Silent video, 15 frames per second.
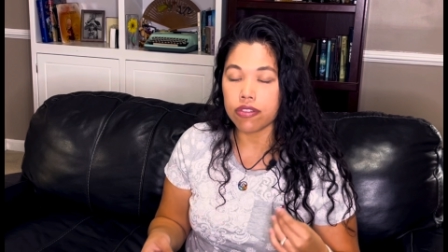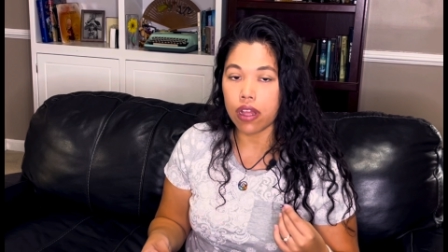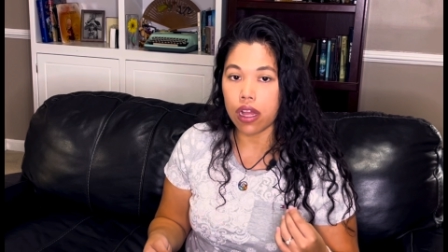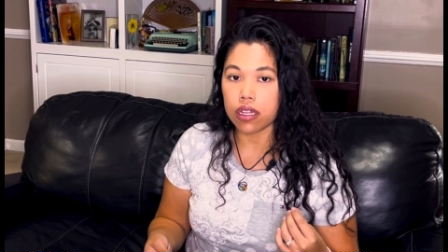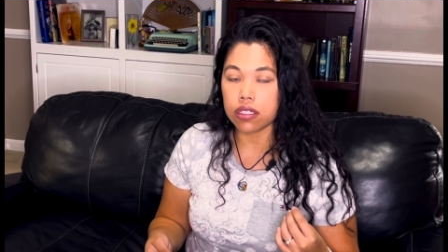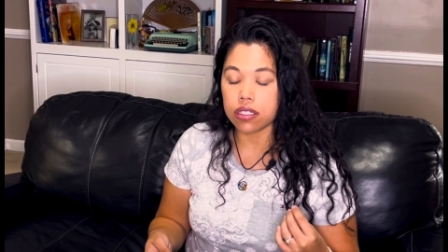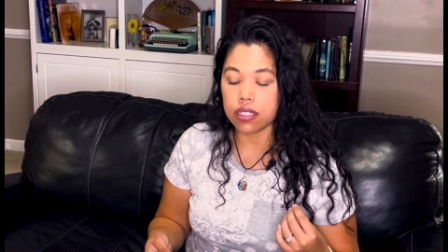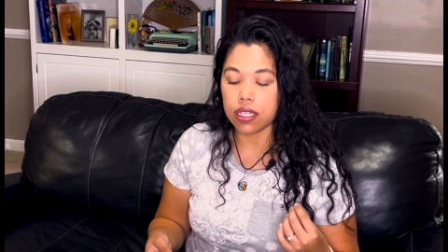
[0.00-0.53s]

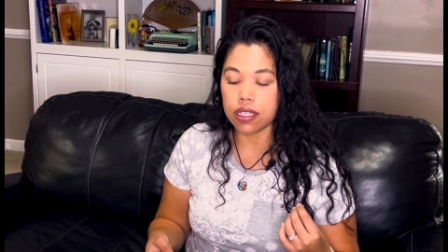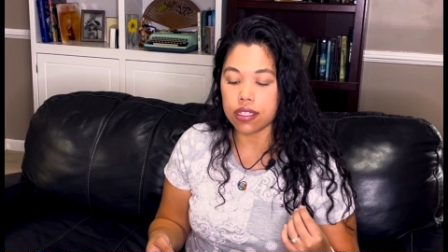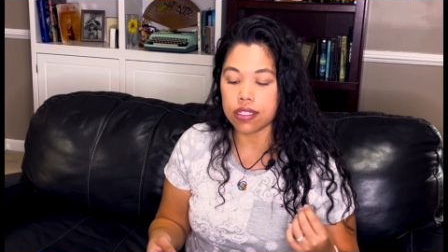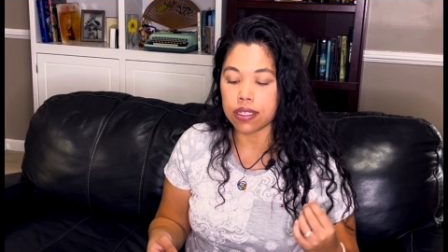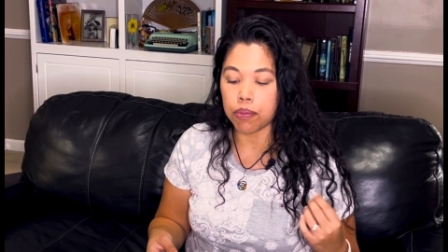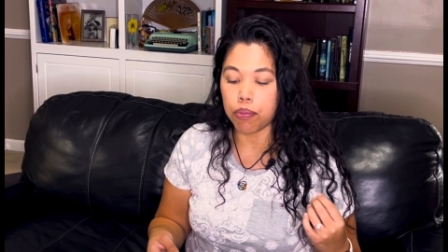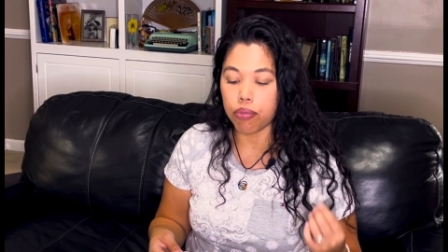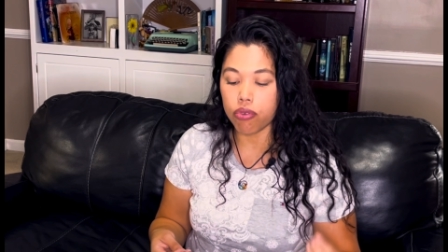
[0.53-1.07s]

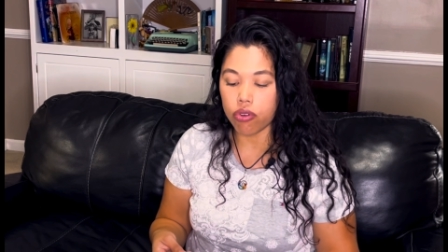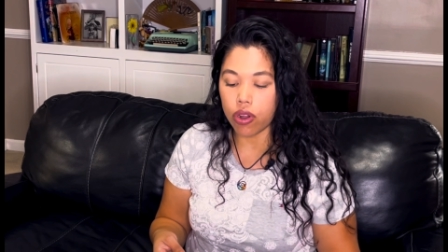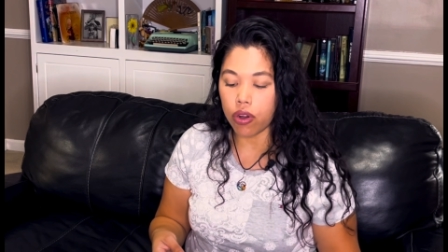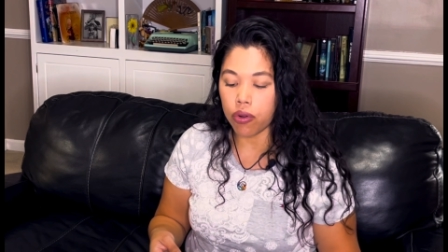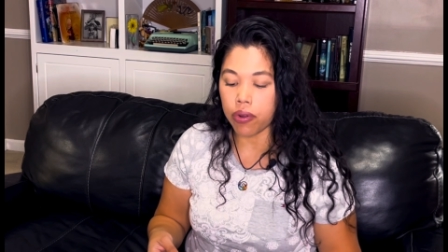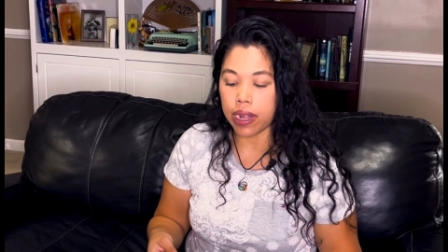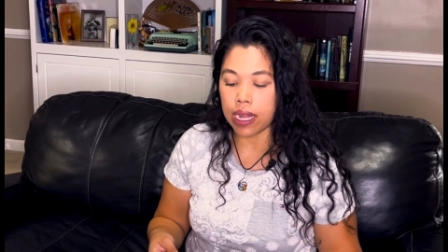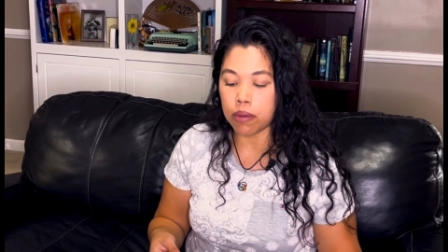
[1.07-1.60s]
Autism
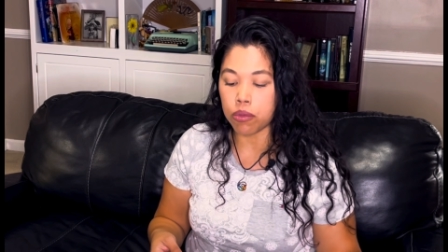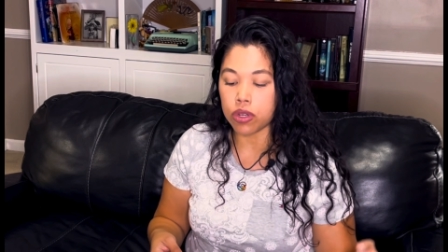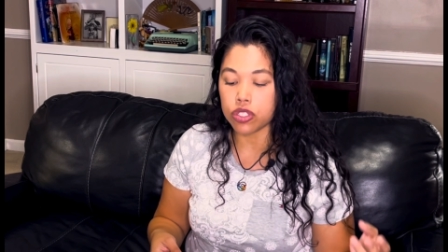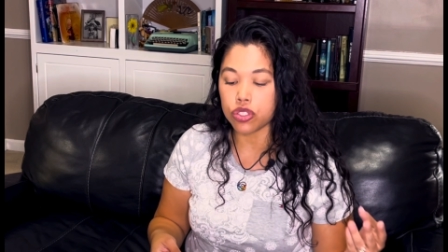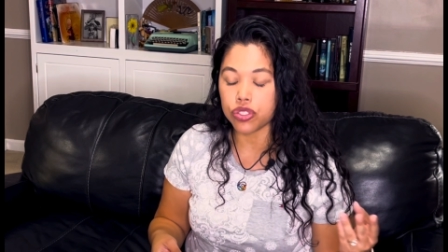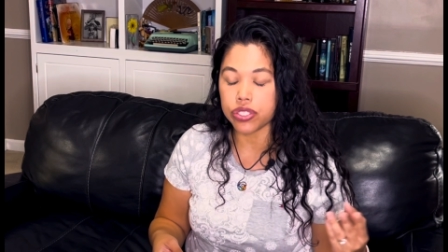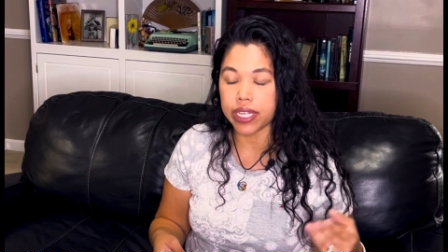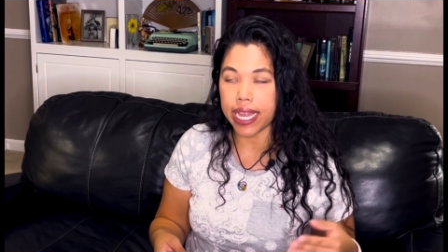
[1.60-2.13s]
Program was
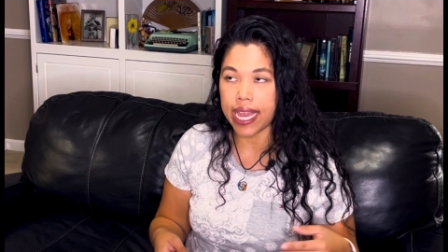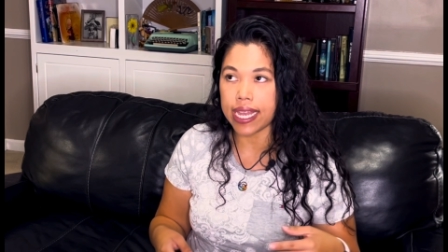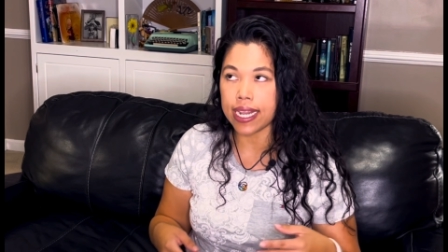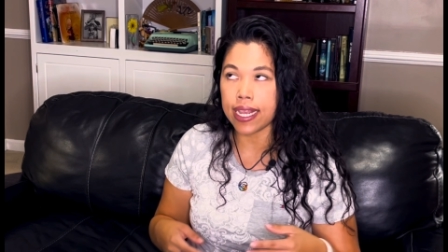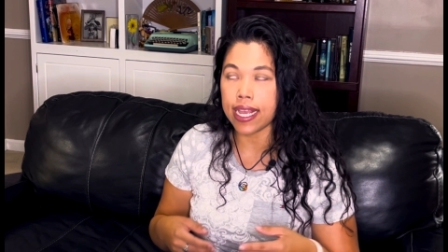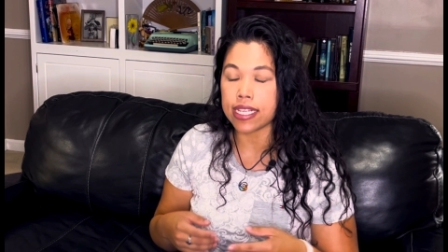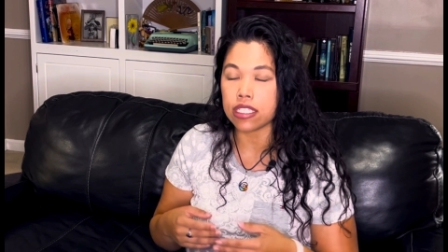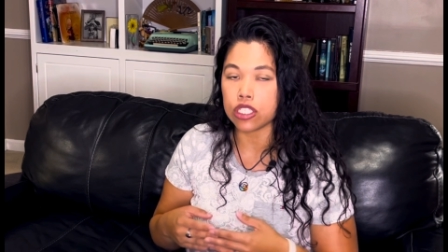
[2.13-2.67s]
created
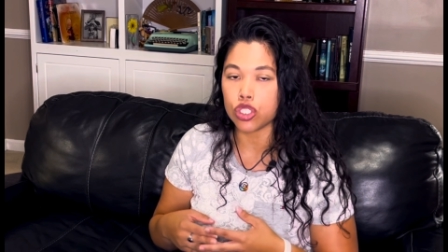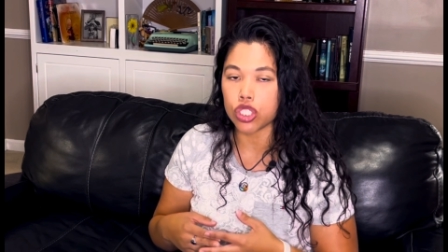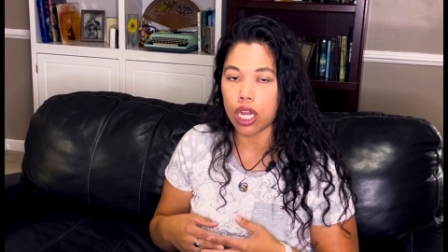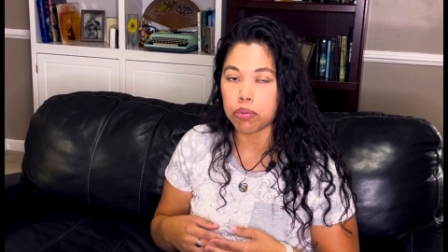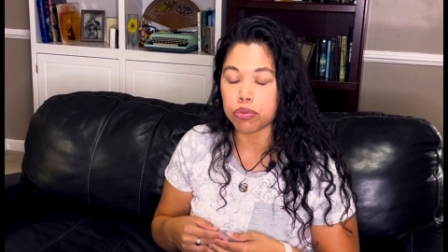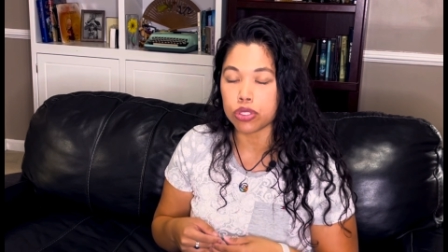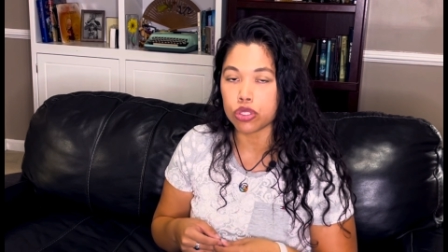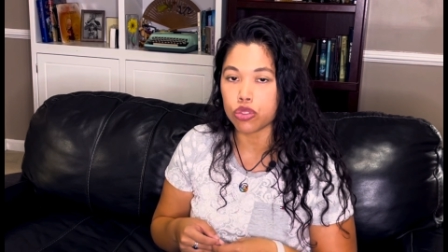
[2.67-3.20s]
as a
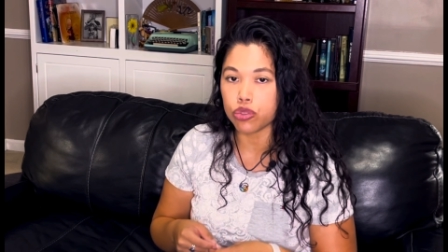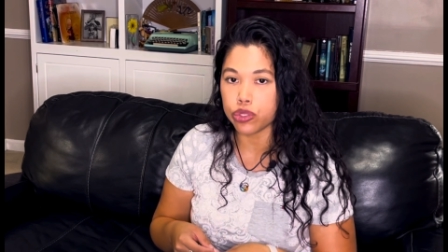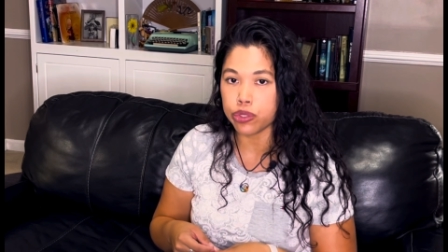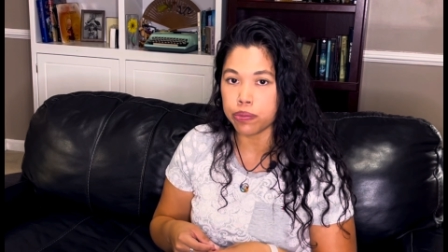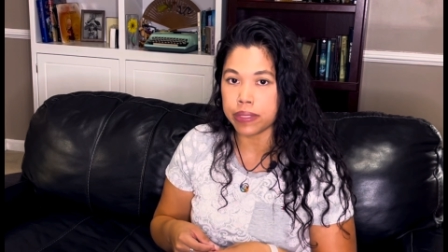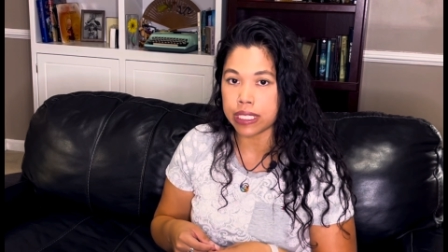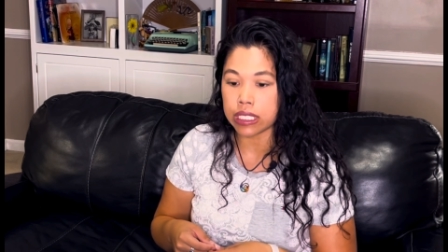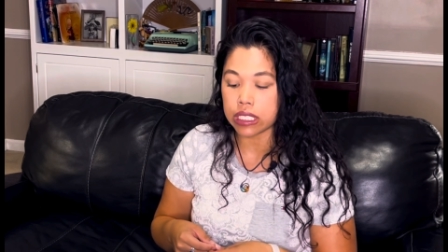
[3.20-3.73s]
job
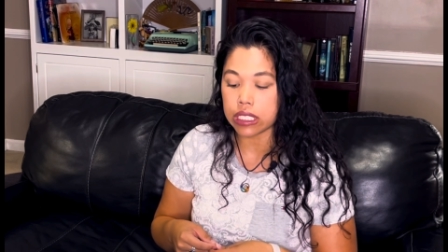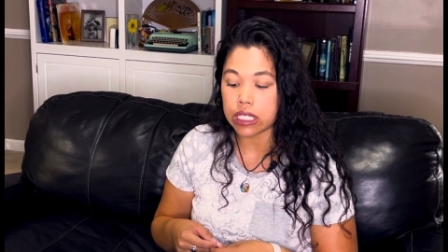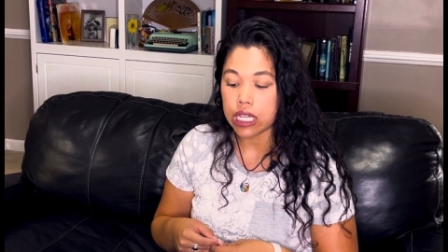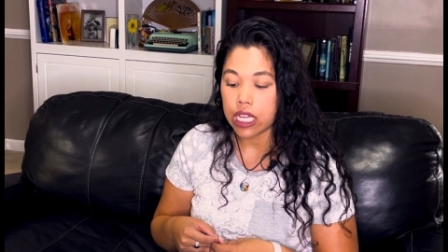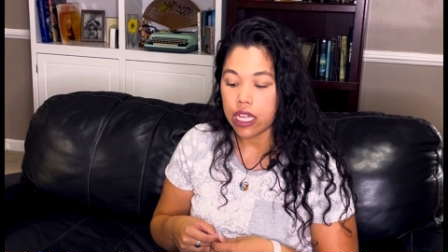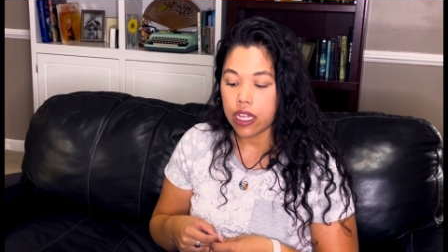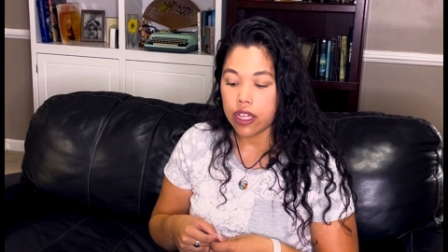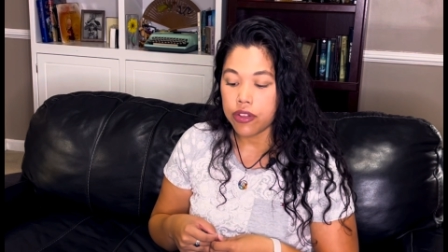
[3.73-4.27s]
recruitment
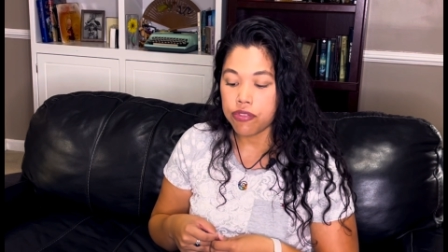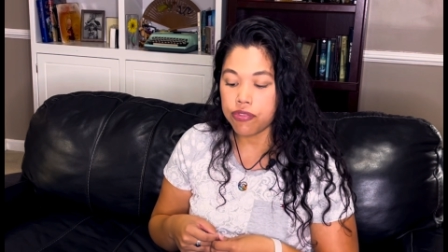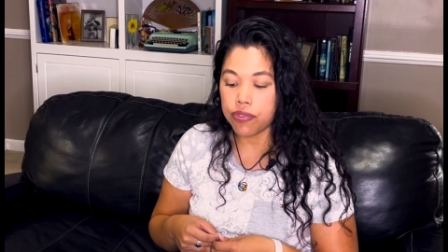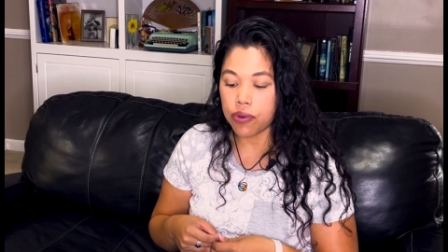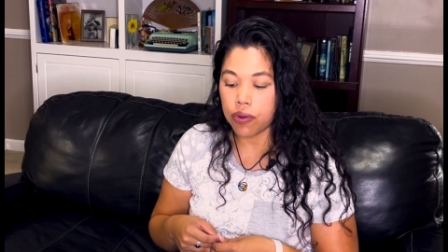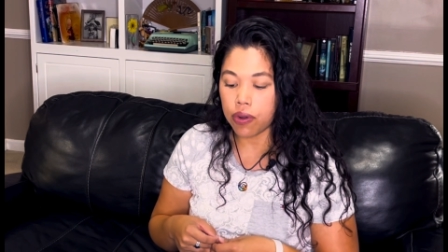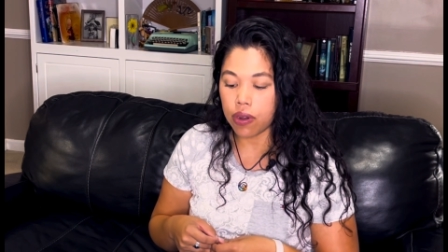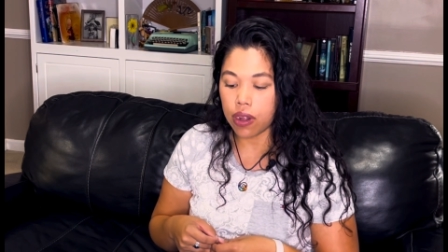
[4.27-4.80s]

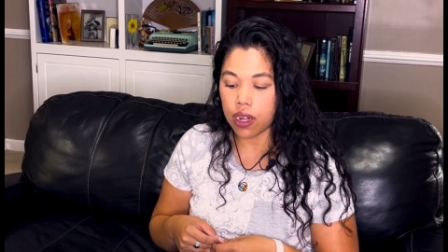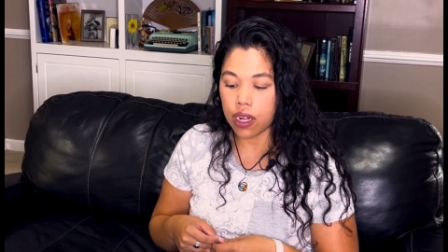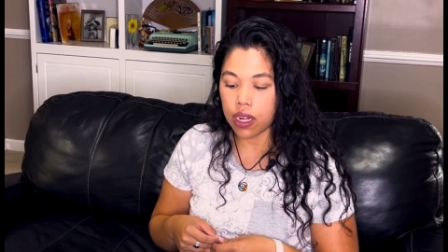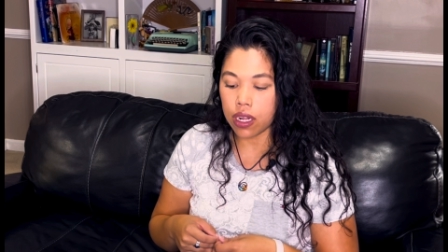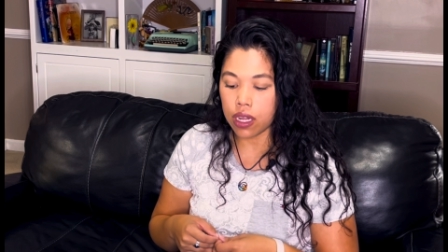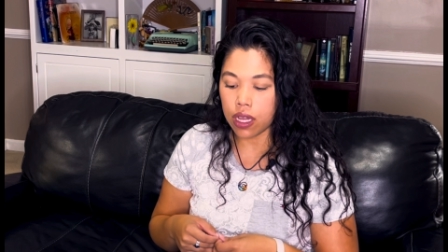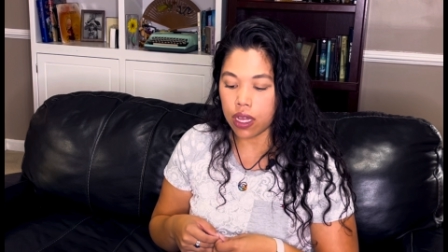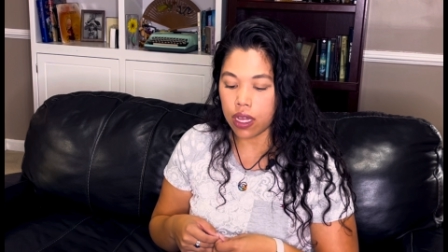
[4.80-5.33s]

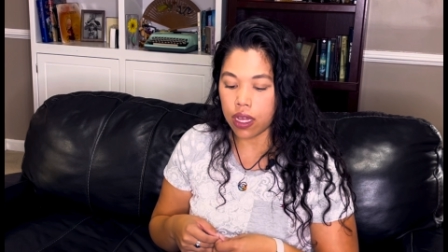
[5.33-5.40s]
for